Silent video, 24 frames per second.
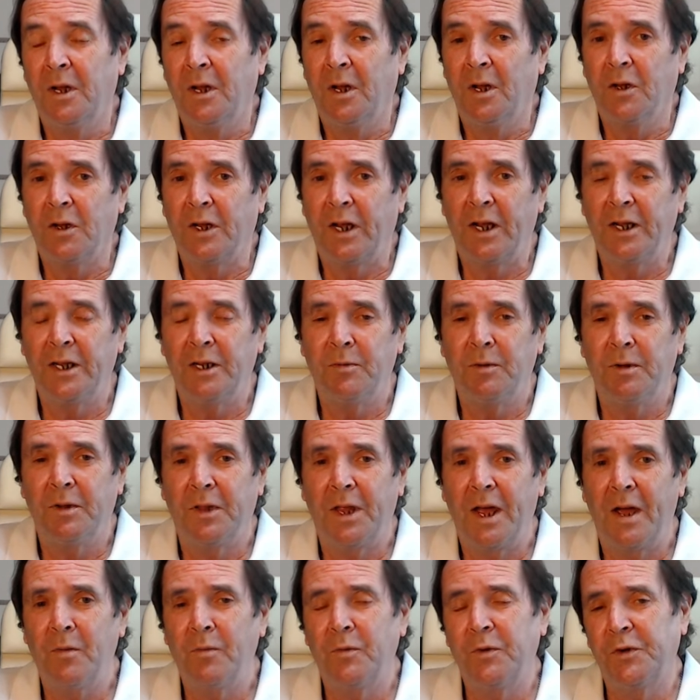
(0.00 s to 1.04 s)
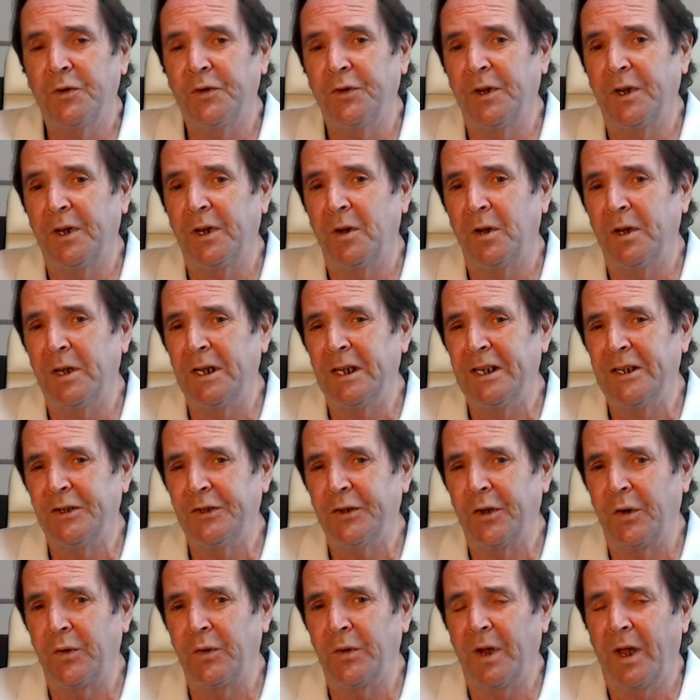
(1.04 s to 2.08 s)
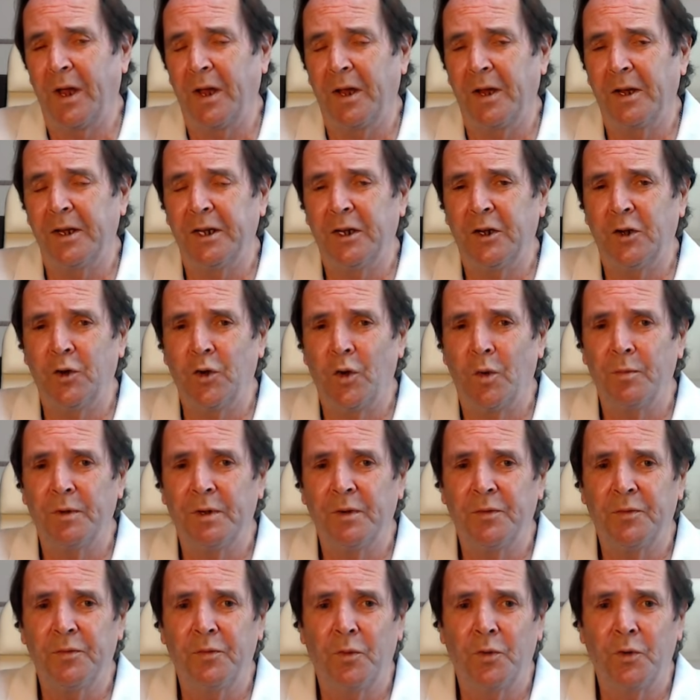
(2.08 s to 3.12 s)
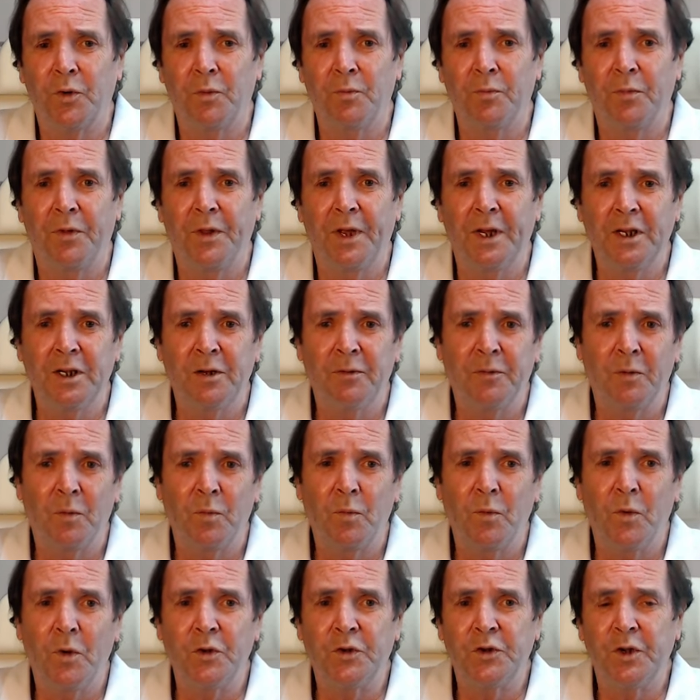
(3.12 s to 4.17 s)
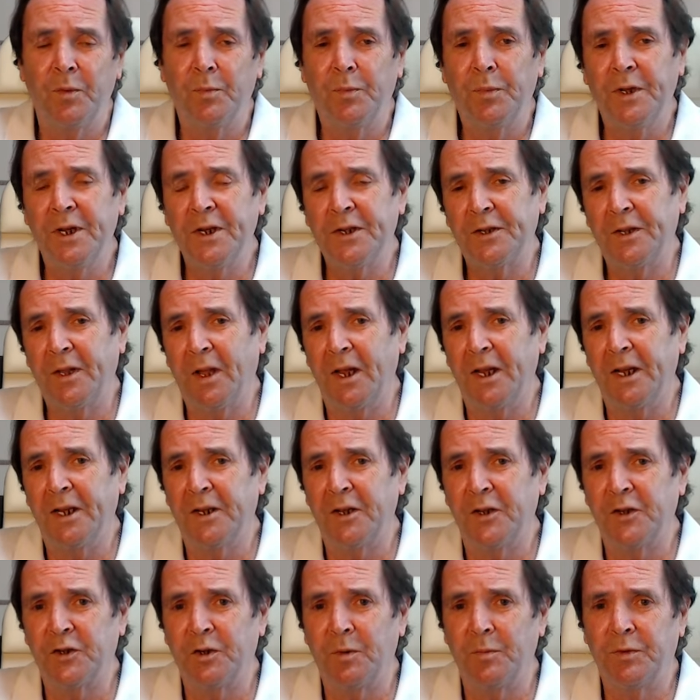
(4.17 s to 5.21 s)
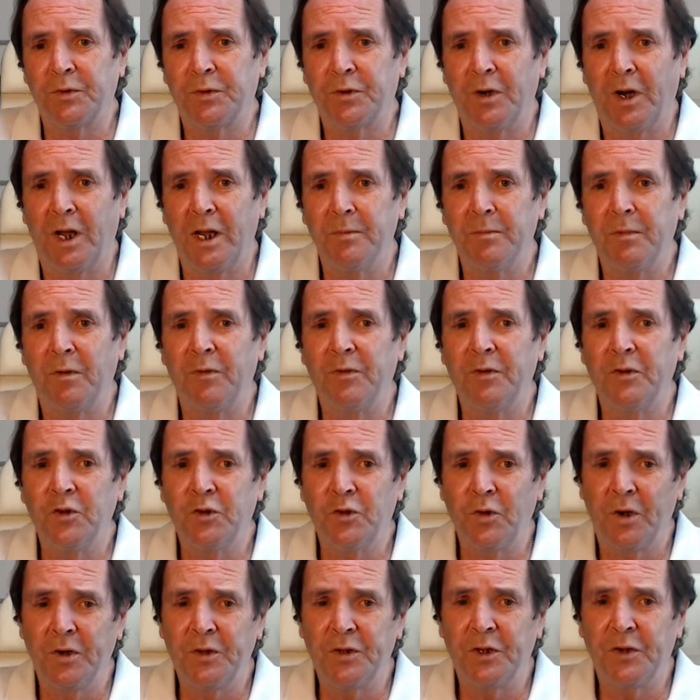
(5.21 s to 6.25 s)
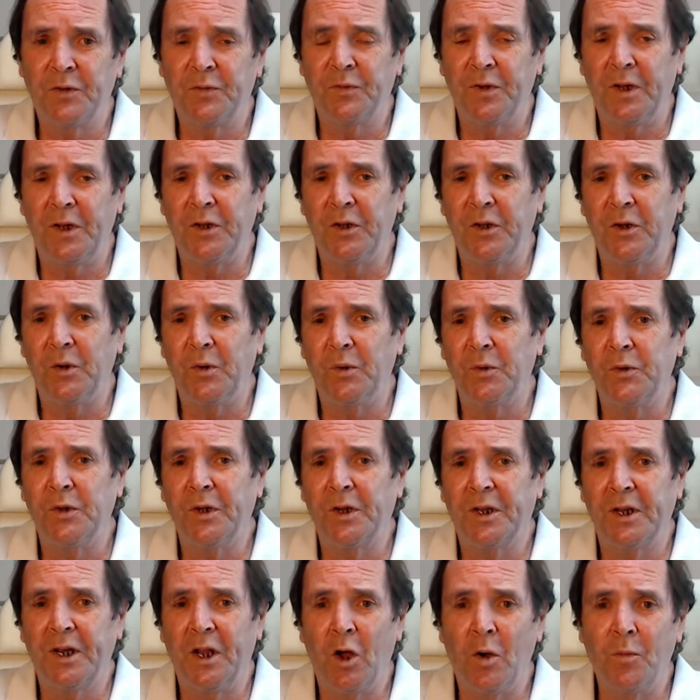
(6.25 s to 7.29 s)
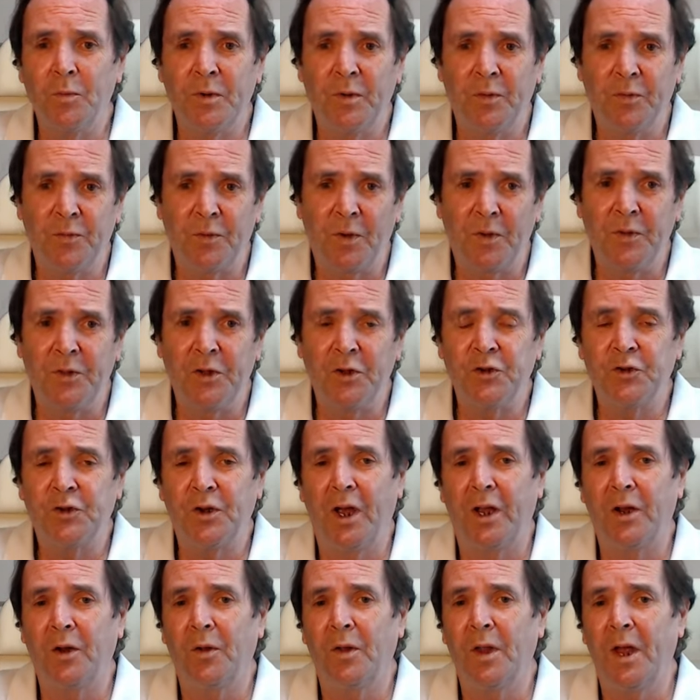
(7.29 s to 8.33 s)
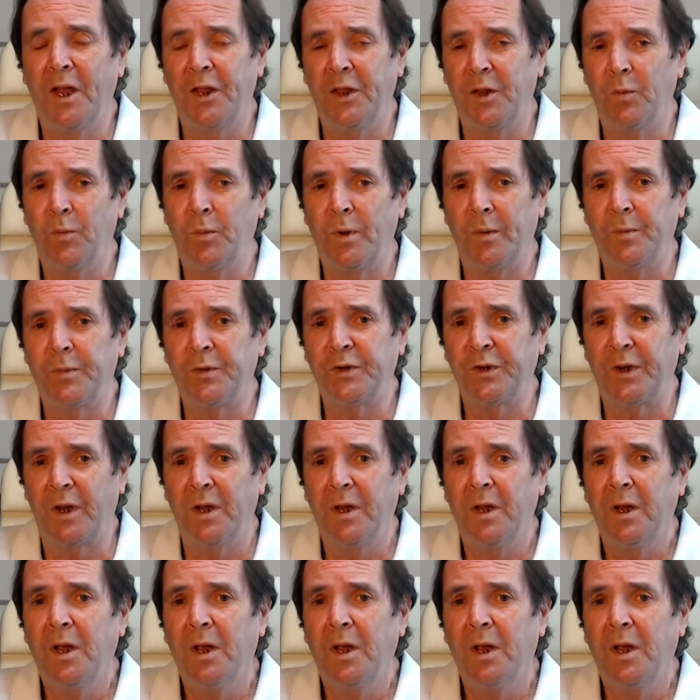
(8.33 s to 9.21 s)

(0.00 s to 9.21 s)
Anyway, that was the Eastern Economic Forum. Thank you for watching. Please like and subscribe. If you enjoyed this video, you can help me fund the channel and the website,